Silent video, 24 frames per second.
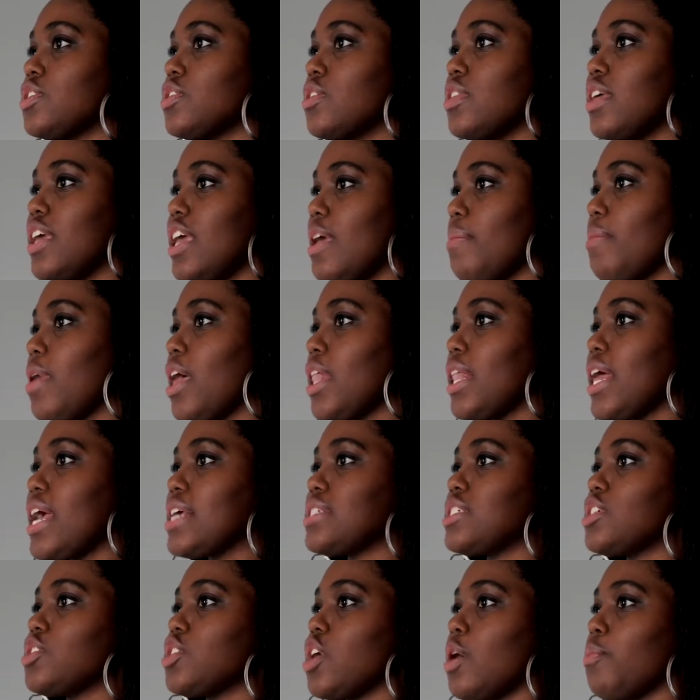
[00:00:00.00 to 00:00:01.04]
So the
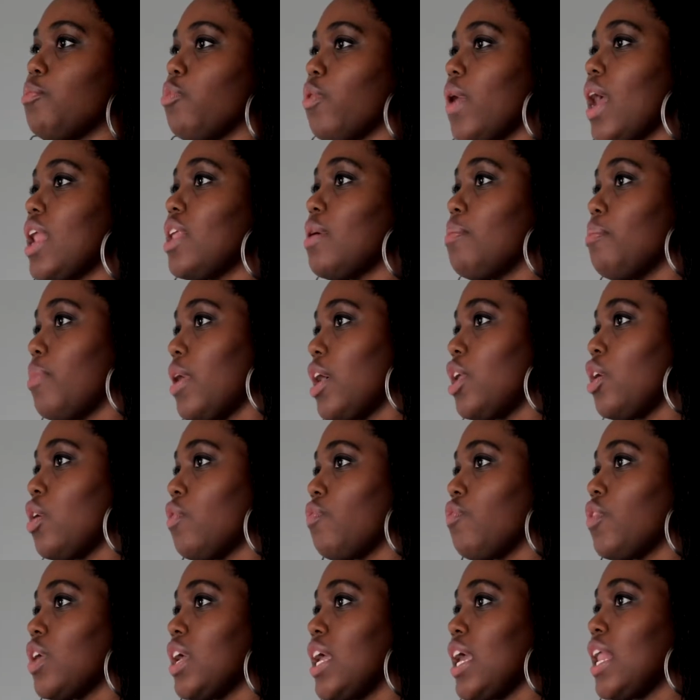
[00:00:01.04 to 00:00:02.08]
MLS is our bread and butter
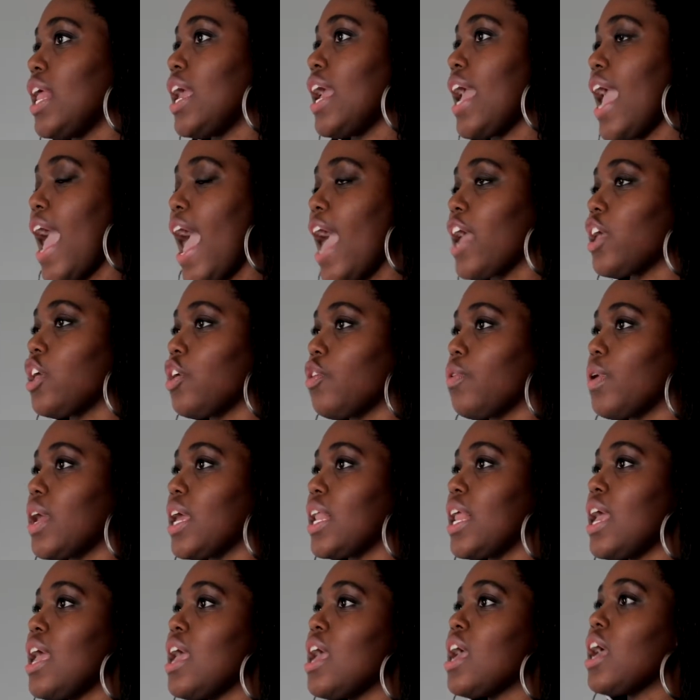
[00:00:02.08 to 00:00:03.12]
for getting
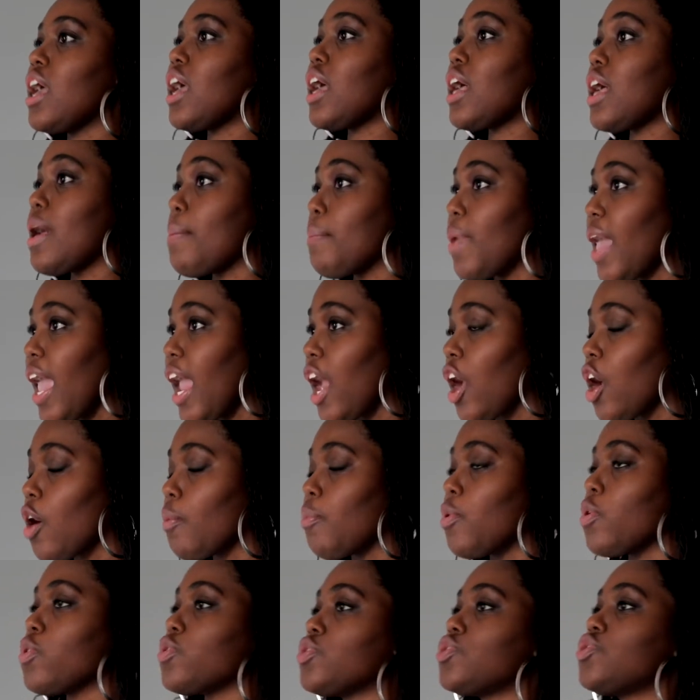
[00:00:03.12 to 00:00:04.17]
accurate
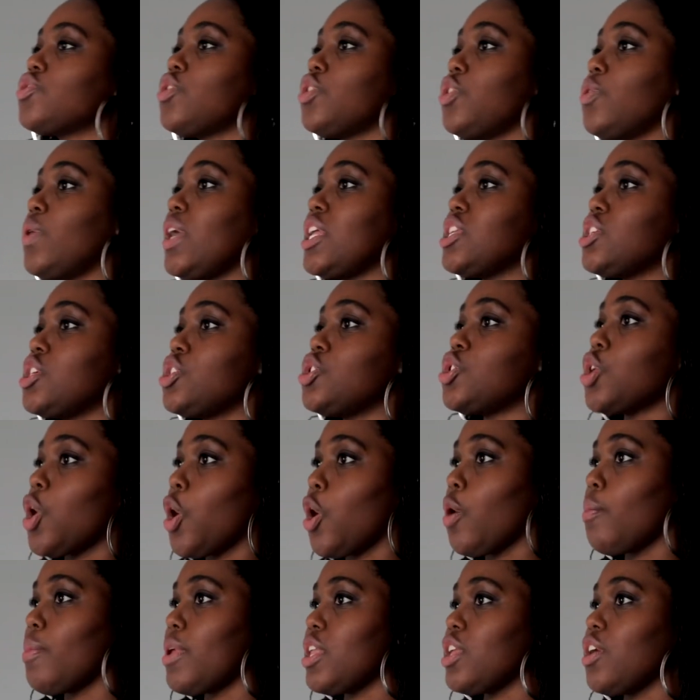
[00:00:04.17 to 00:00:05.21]
comparables so you can
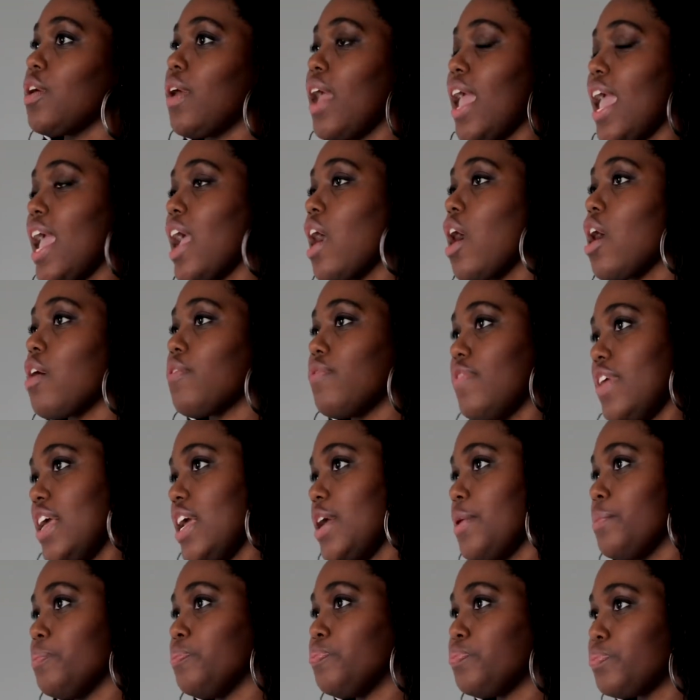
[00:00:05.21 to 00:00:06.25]
determine your ARV.